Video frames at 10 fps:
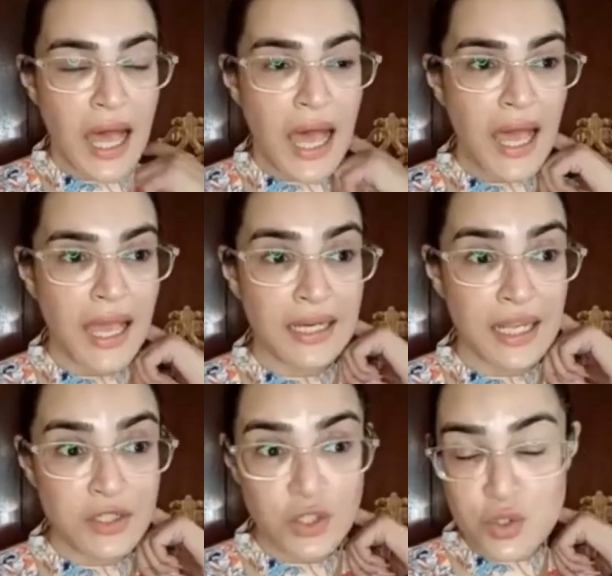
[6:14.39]
And
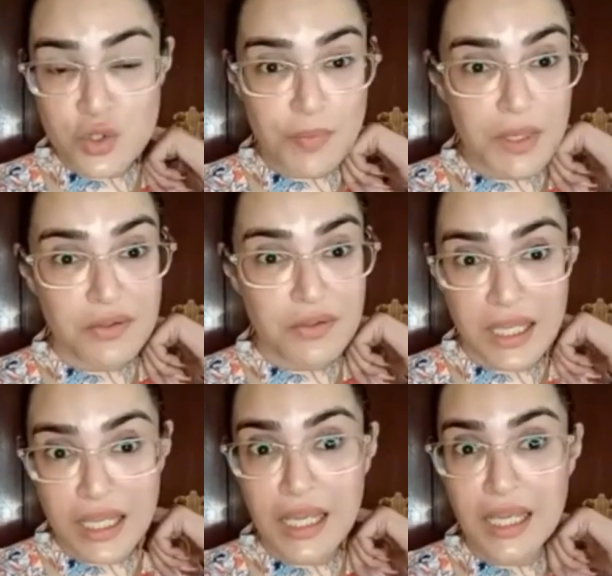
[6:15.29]
it used to be
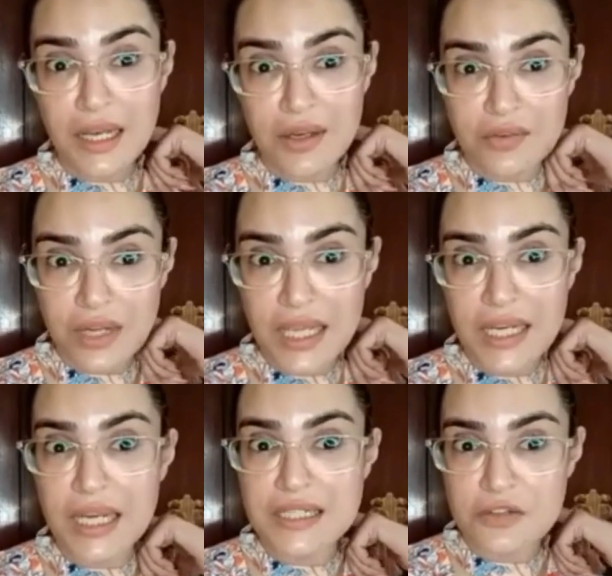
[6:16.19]
really,
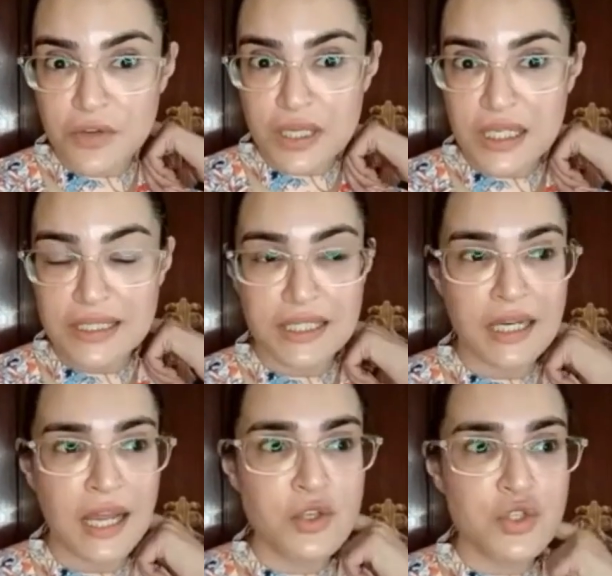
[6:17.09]
really difficult. And
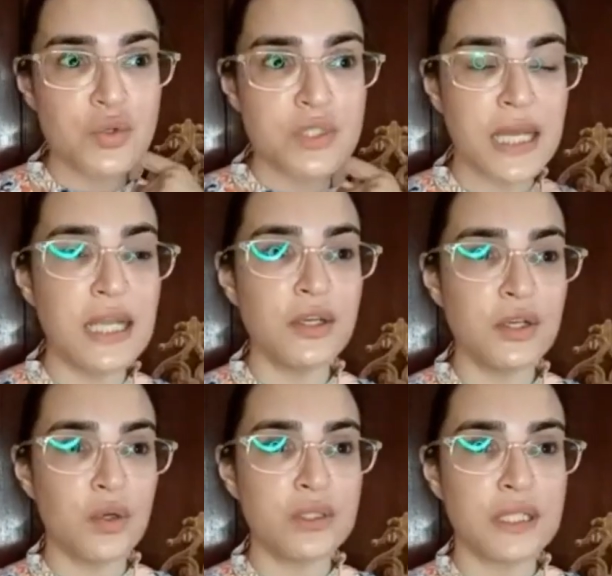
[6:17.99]
then I used to tell, you
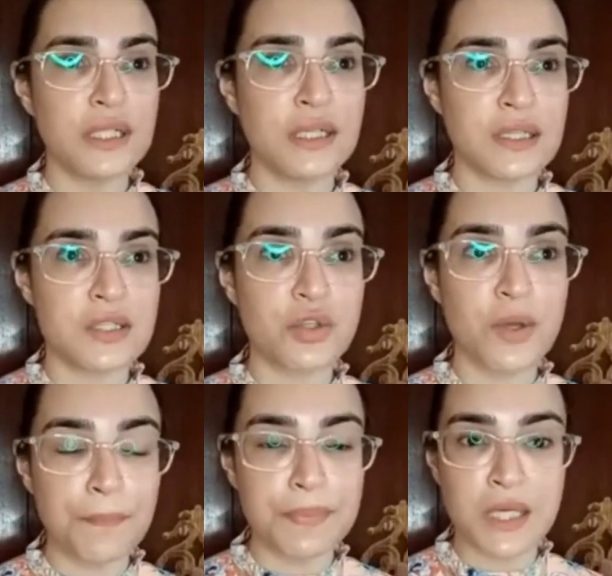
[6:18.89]
know, the
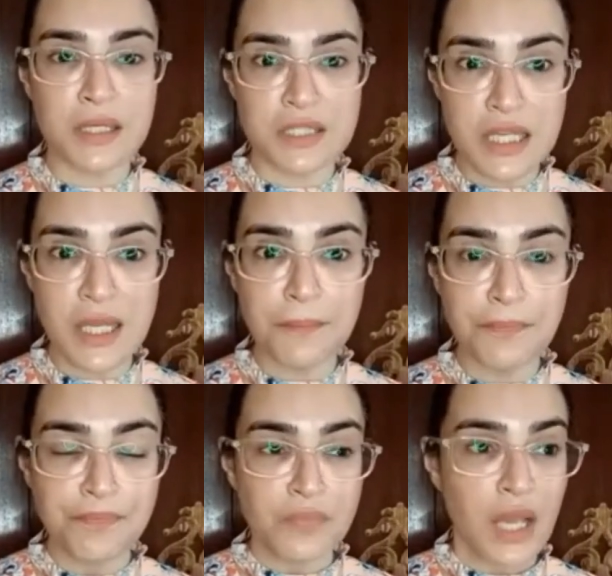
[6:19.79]
script team,
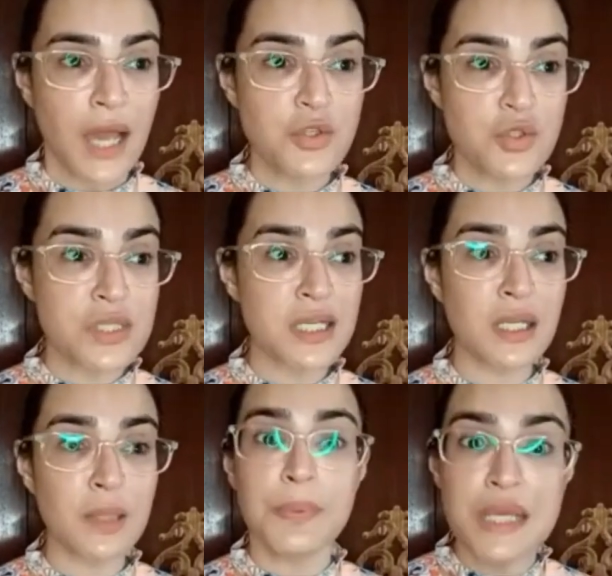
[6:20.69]
I used to say
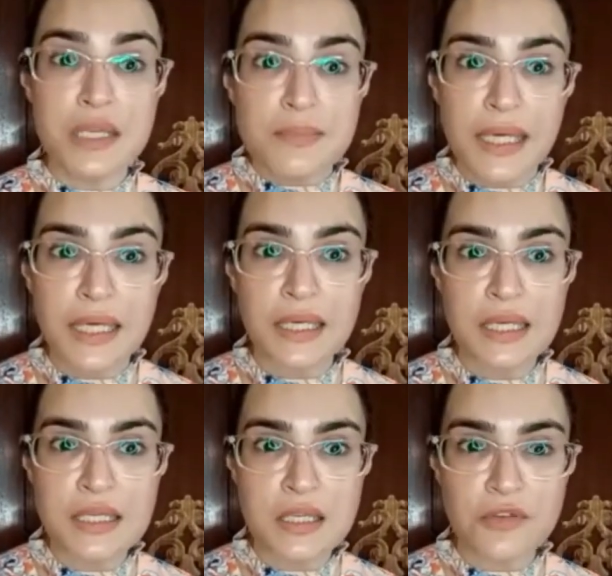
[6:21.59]
that please make it
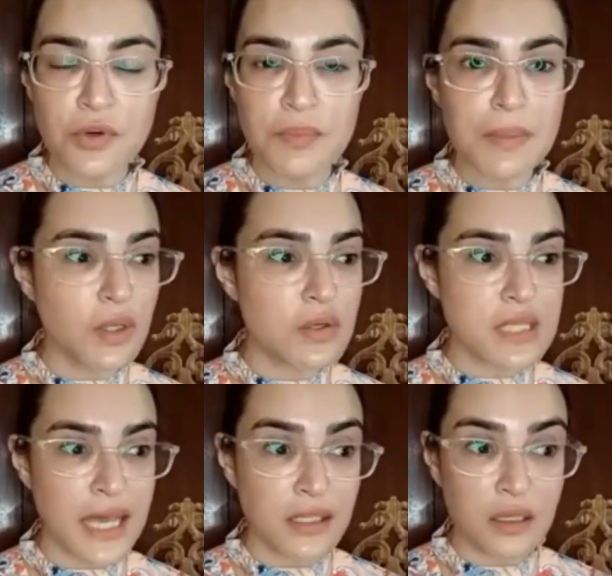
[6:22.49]
easier for me
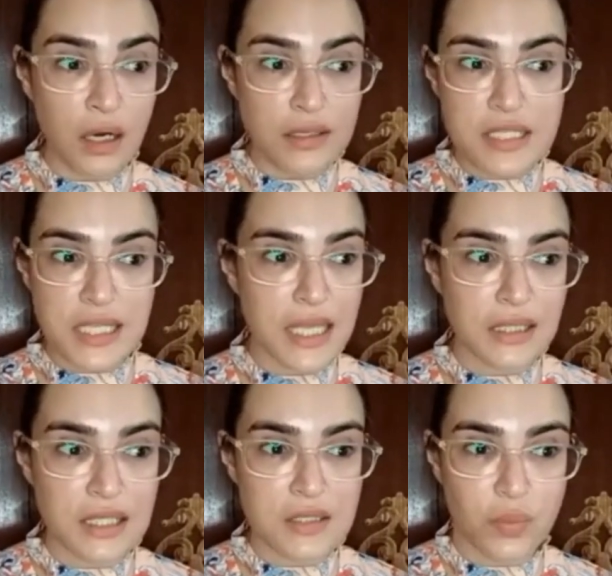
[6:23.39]
because I cannot
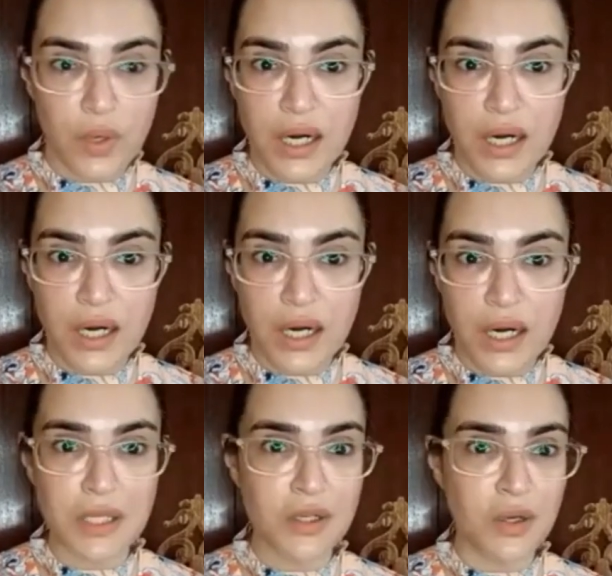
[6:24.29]
say these words. I
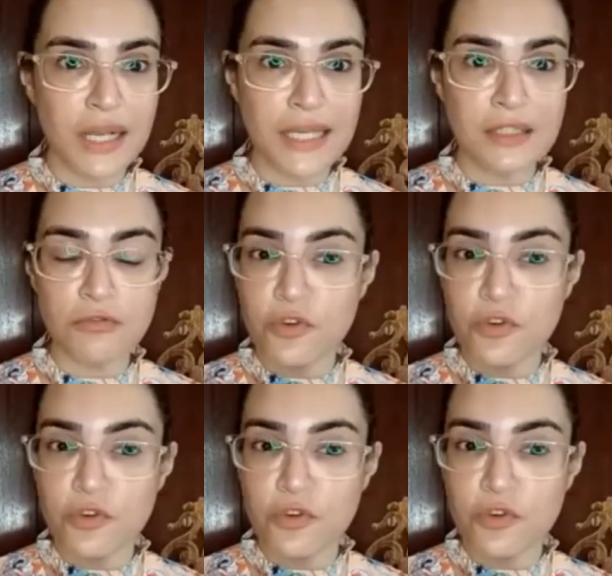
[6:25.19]
mean, you know, like the
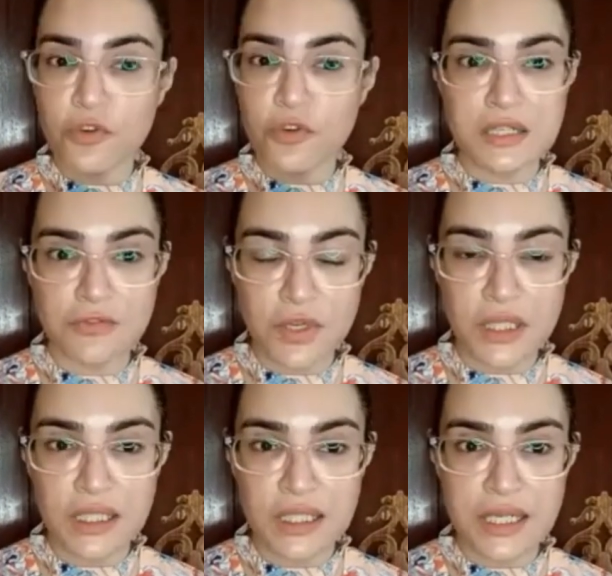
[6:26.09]
flow is a bit
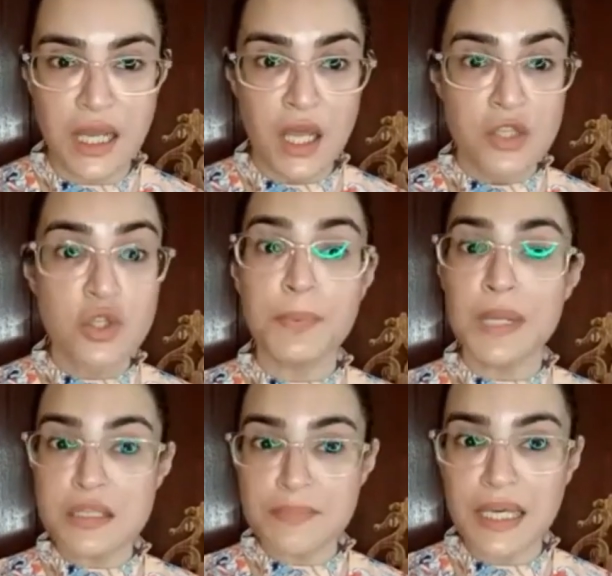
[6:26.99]
difficult. So
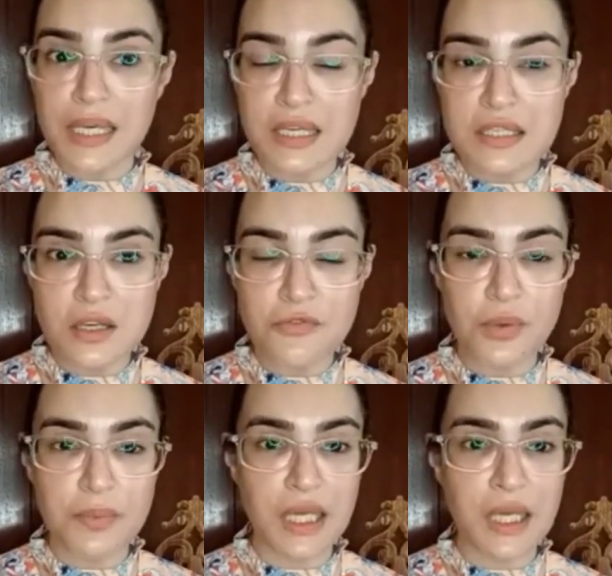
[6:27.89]
please make it easier
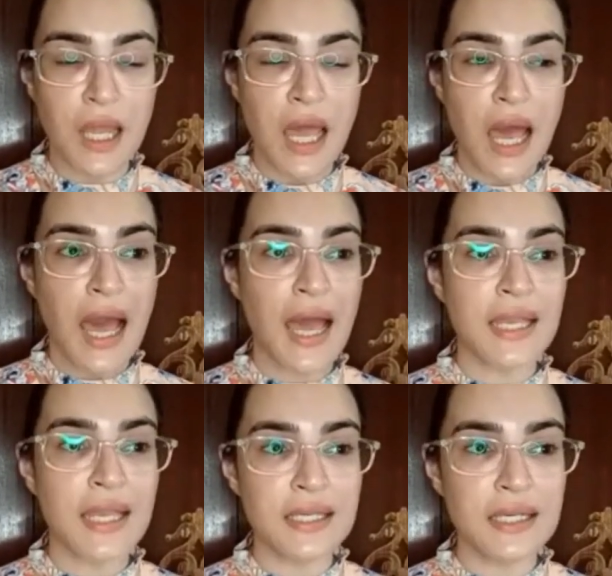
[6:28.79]
for me.
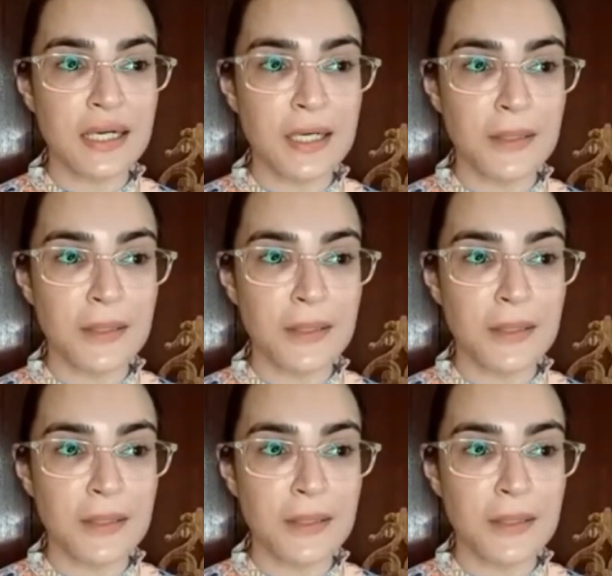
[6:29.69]
And